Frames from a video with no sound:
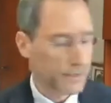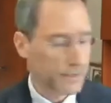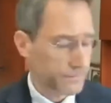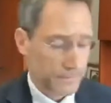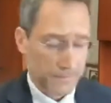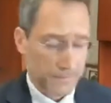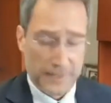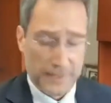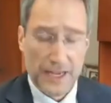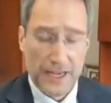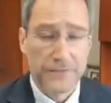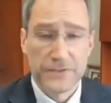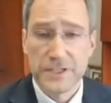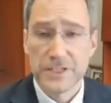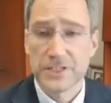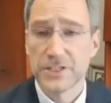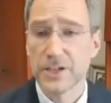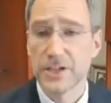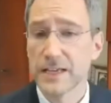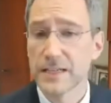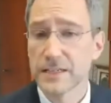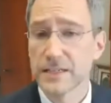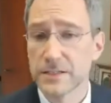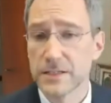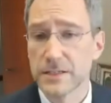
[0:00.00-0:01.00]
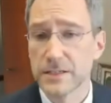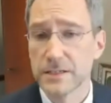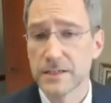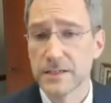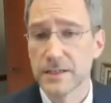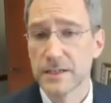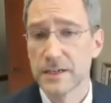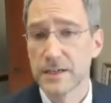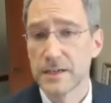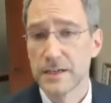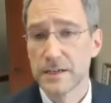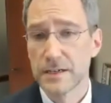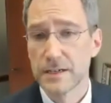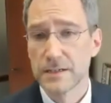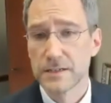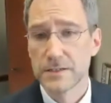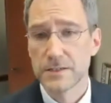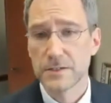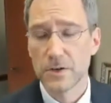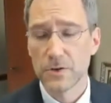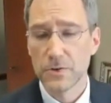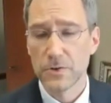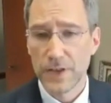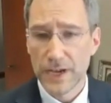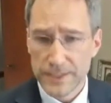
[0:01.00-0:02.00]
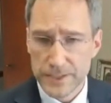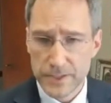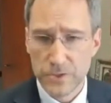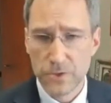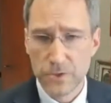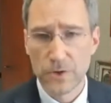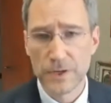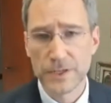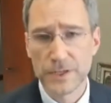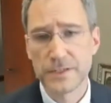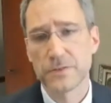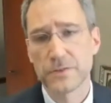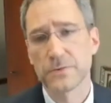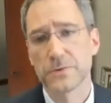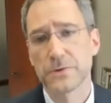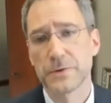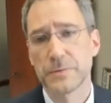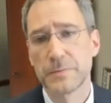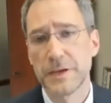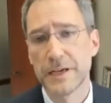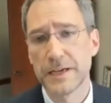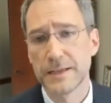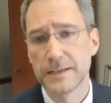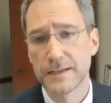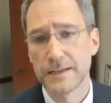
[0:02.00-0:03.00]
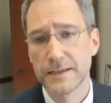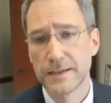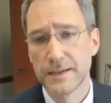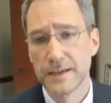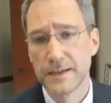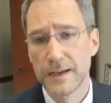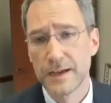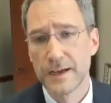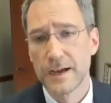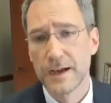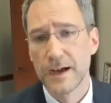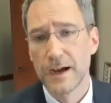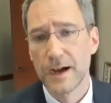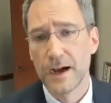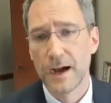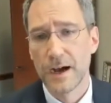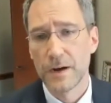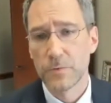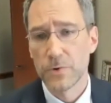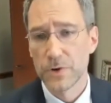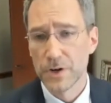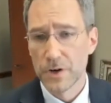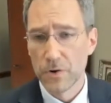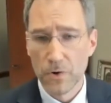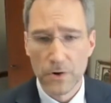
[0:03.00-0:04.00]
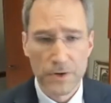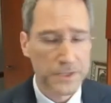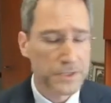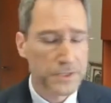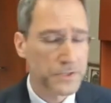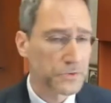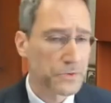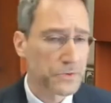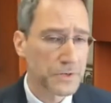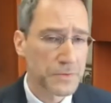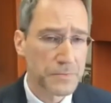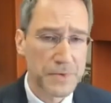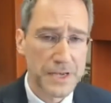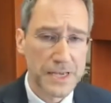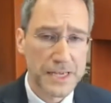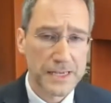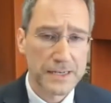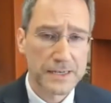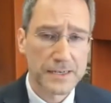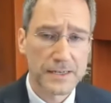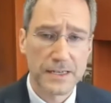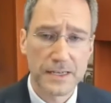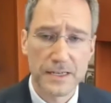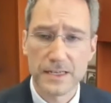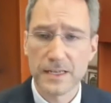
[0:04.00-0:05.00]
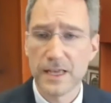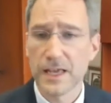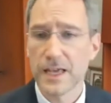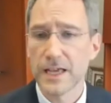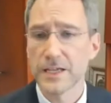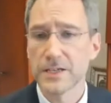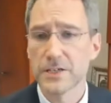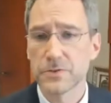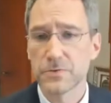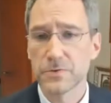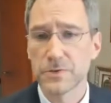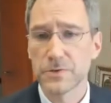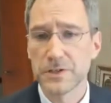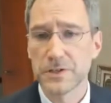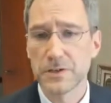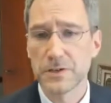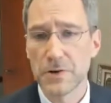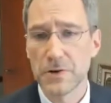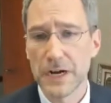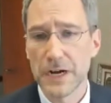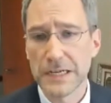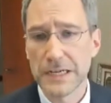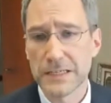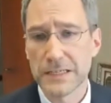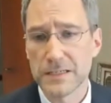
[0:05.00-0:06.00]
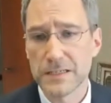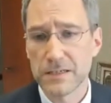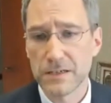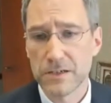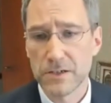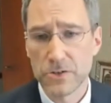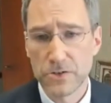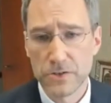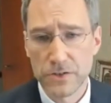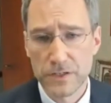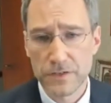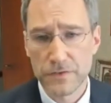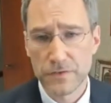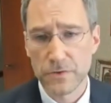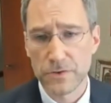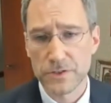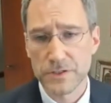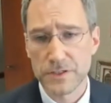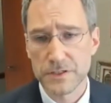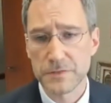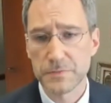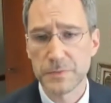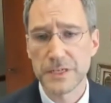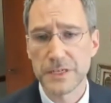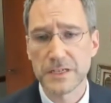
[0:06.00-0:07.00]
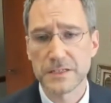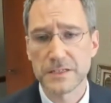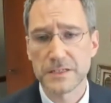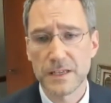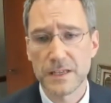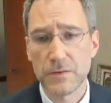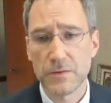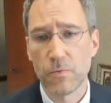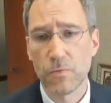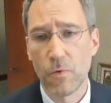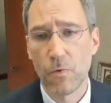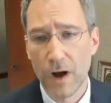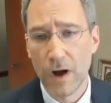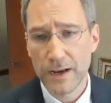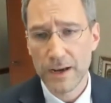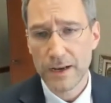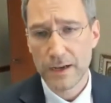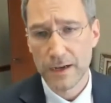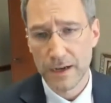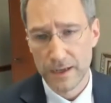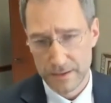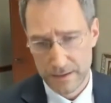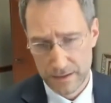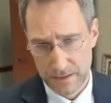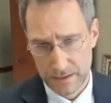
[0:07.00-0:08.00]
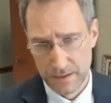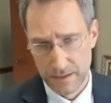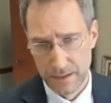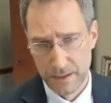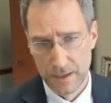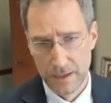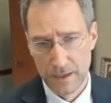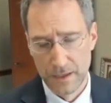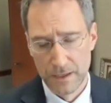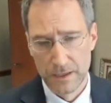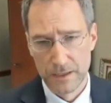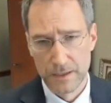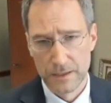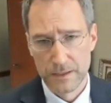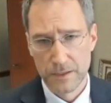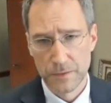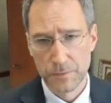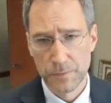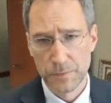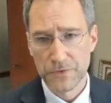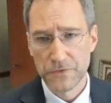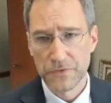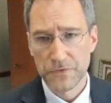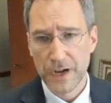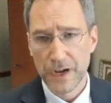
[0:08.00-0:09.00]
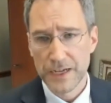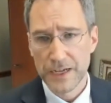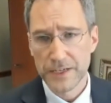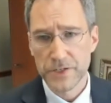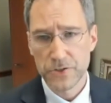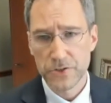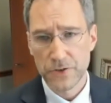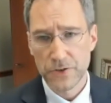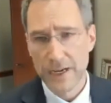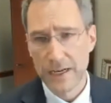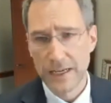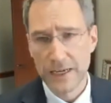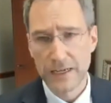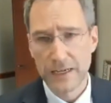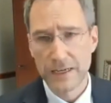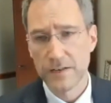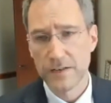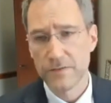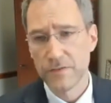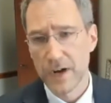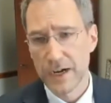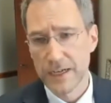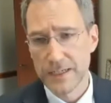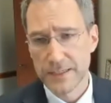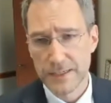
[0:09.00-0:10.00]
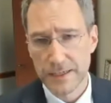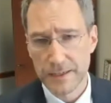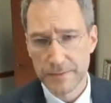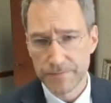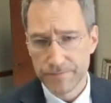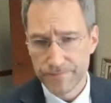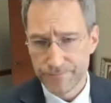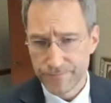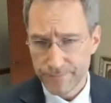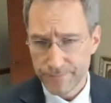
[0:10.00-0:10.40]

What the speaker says: haven't changed. So that's going to remain. We're going to remain engaged with the Iraqi security forces because they want us to provide training and advising